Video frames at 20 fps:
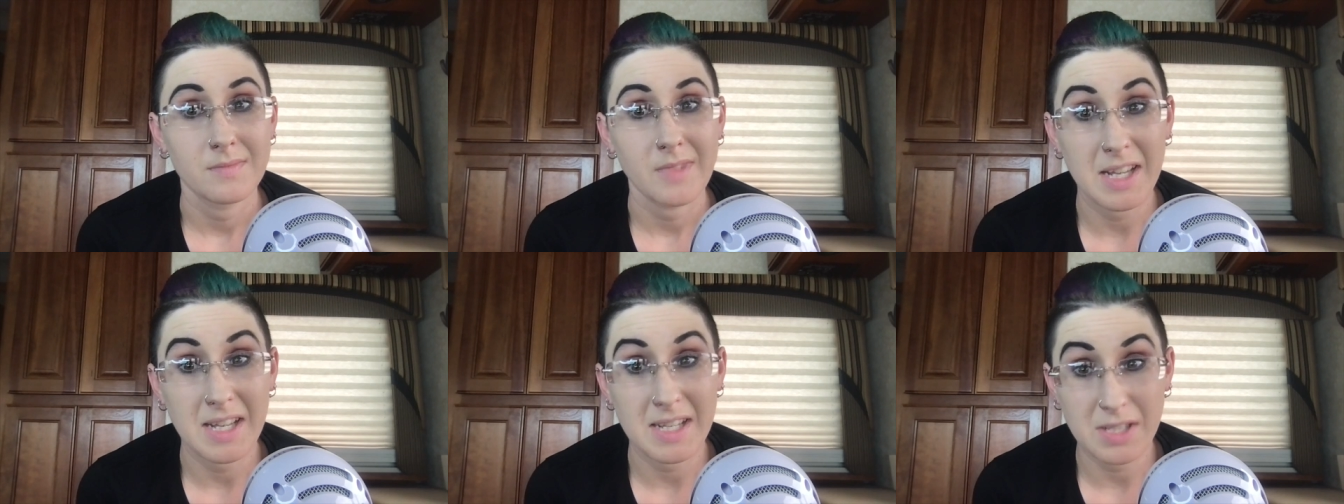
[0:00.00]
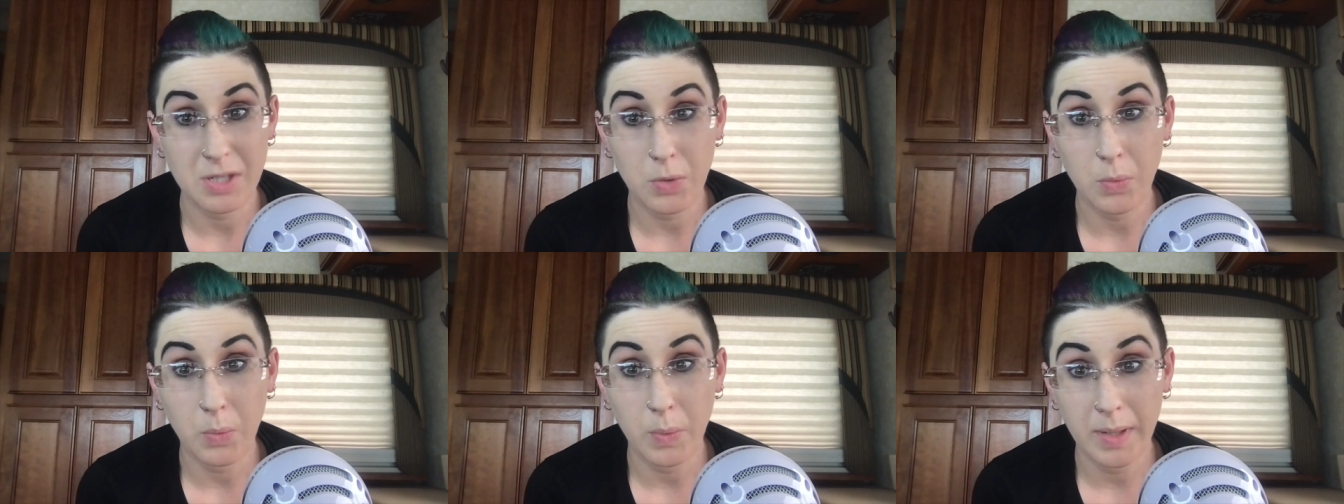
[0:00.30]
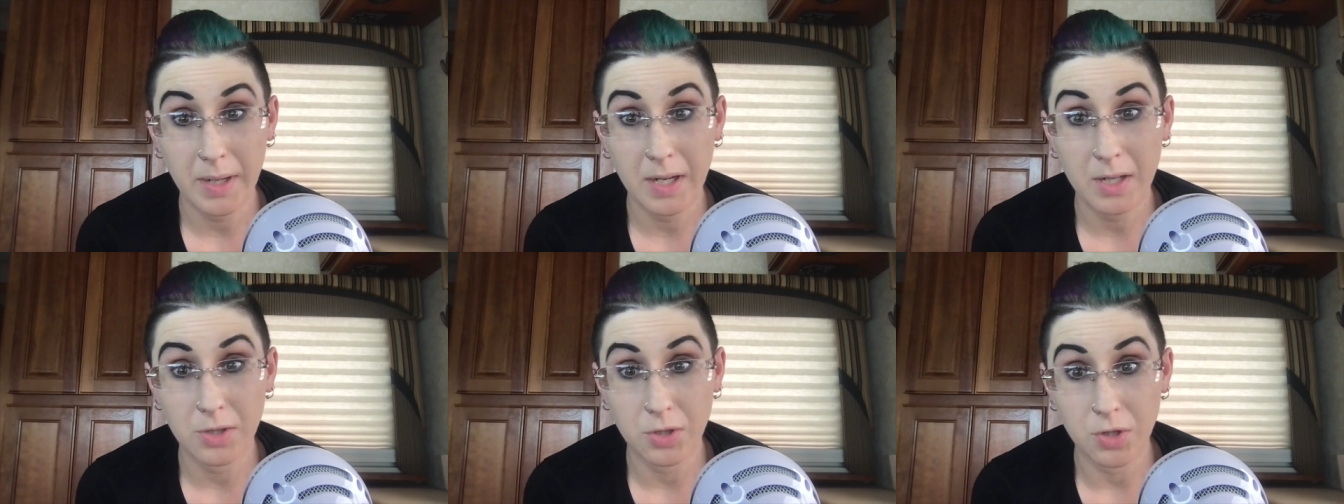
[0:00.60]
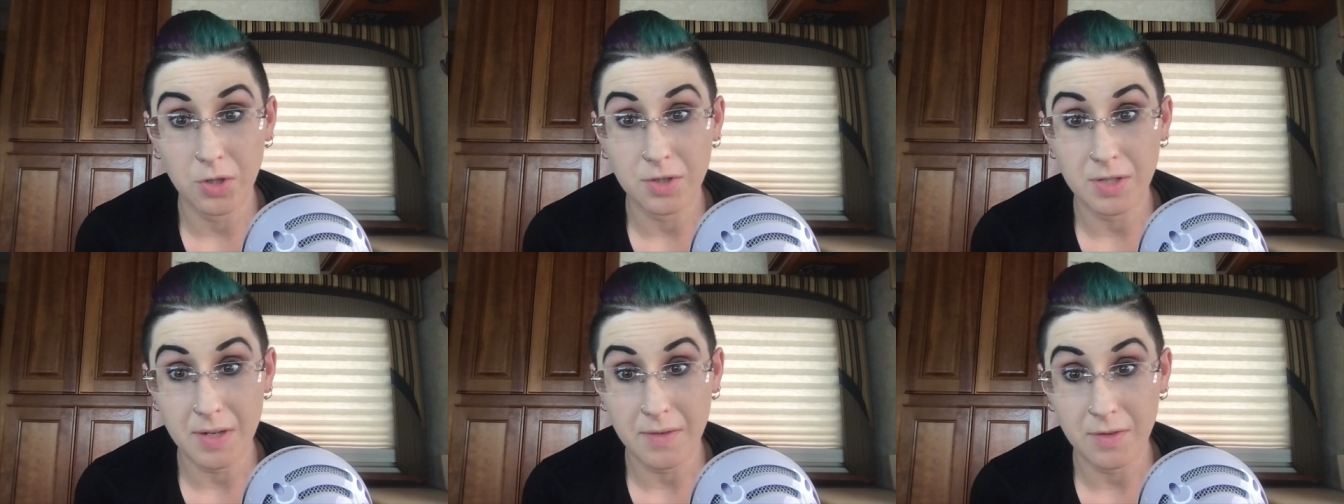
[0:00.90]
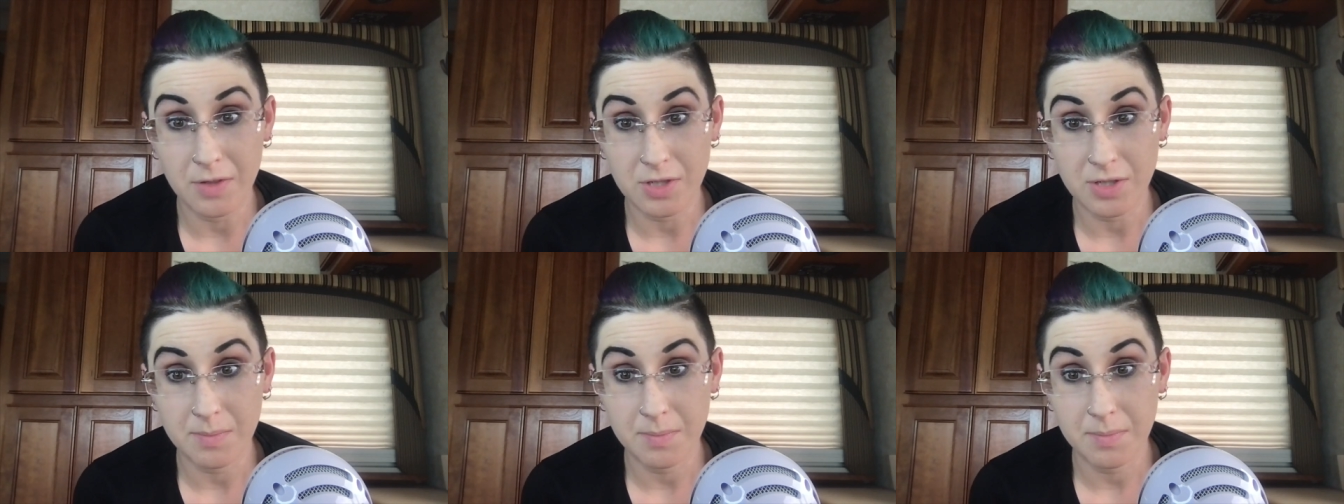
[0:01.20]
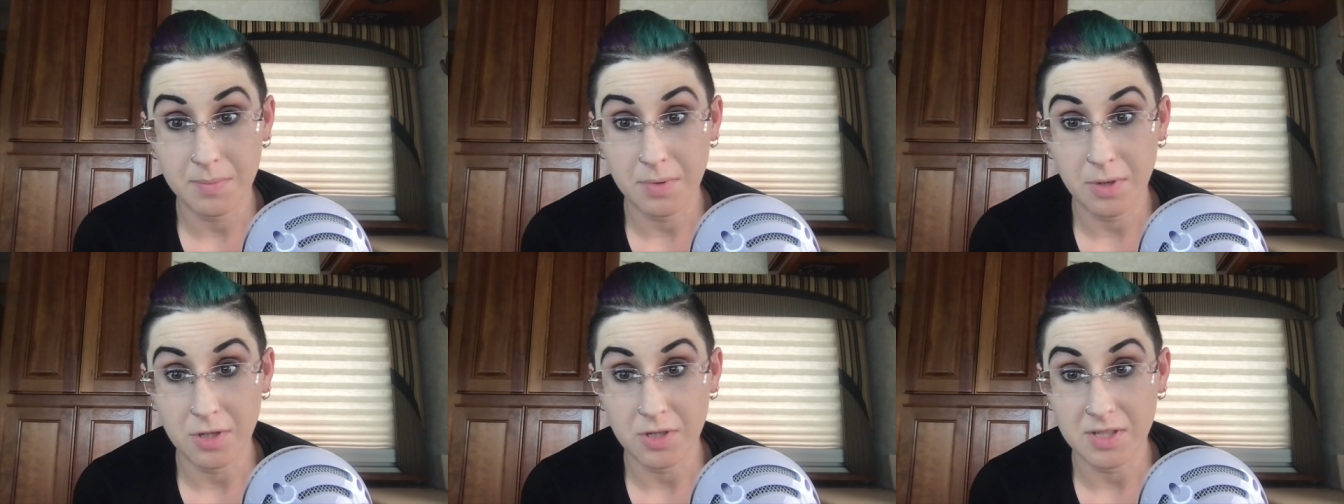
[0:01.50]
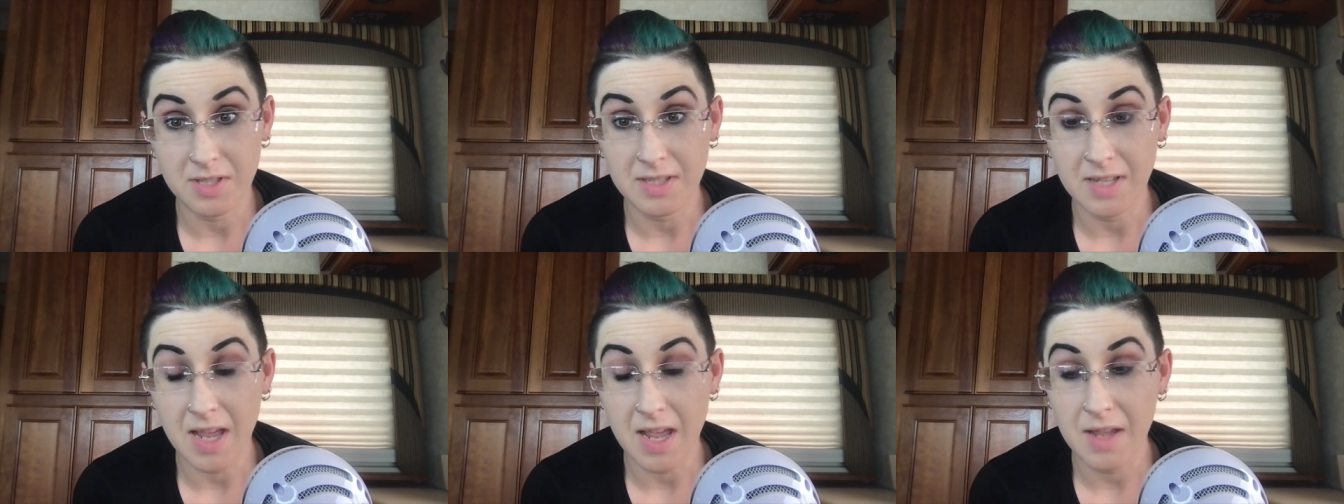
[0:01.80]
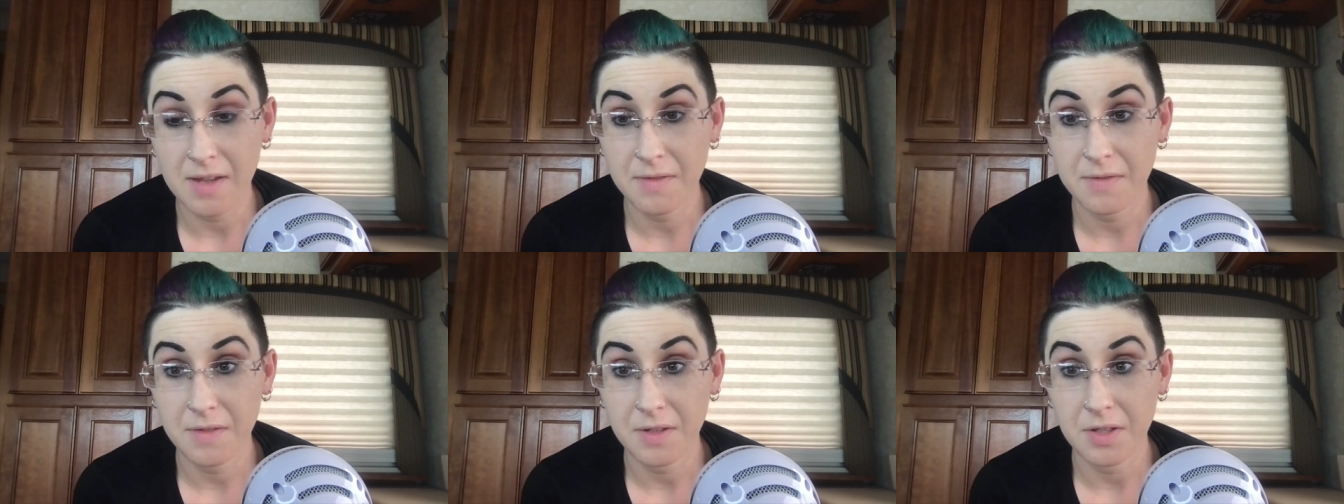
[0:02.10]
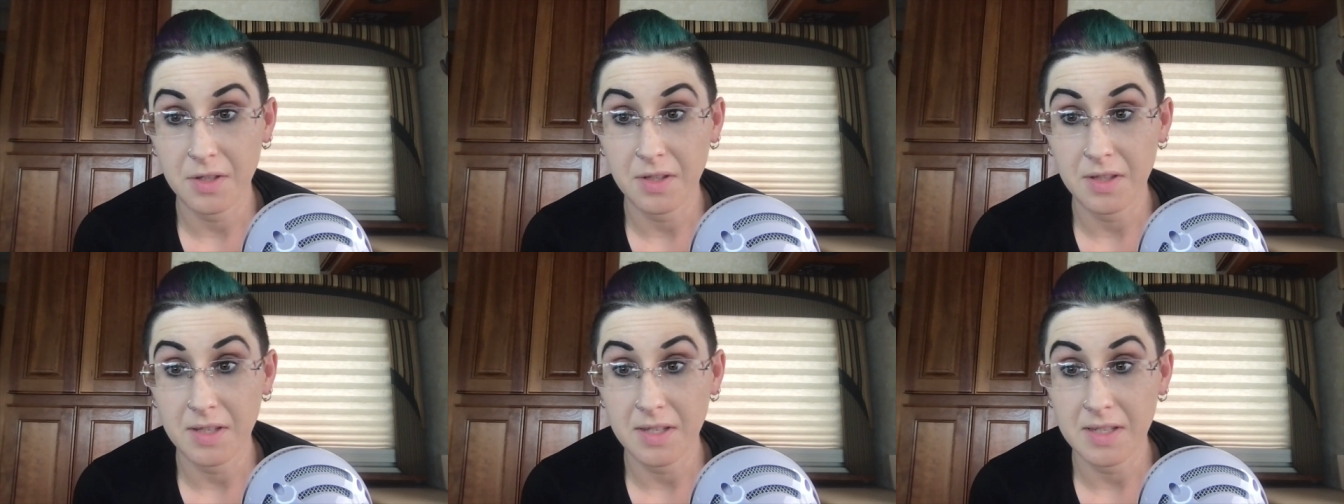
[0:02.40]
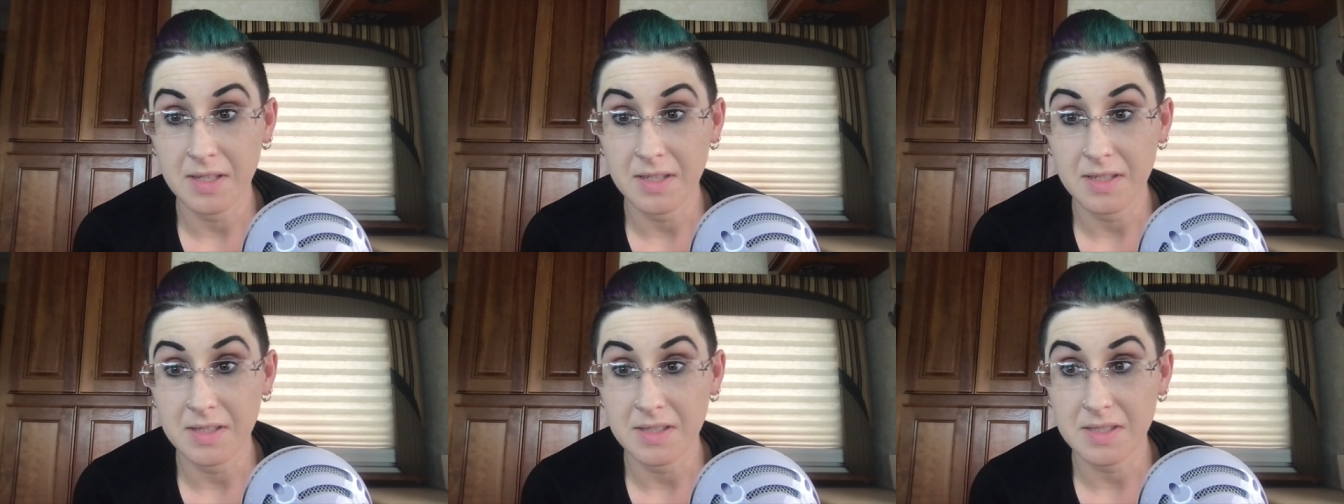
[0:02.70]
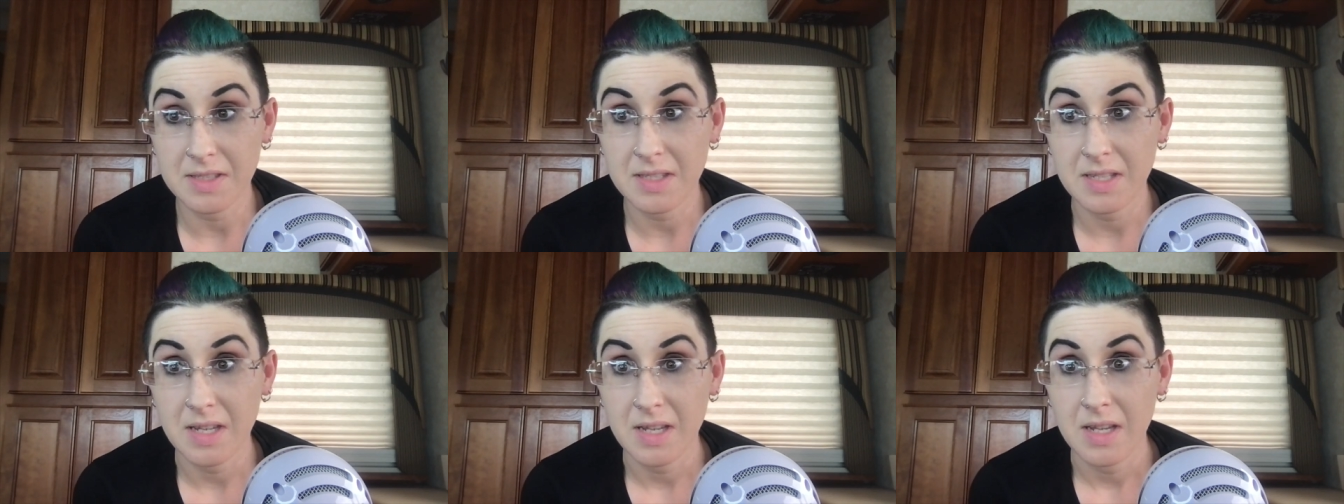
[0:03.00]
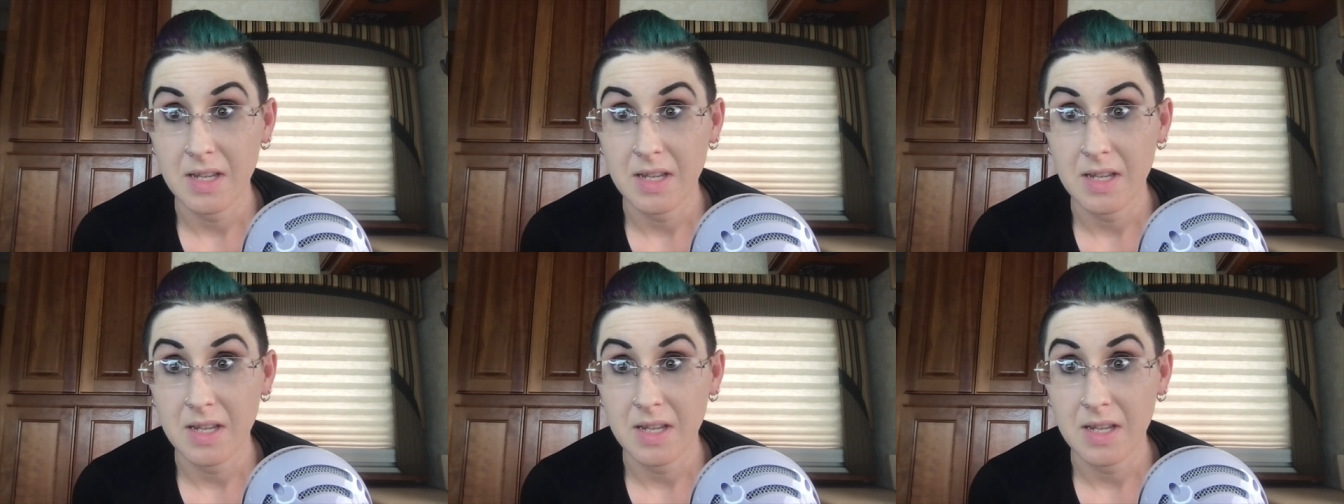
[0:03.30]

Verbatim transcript: As a queer neurodivergent person, I feel it is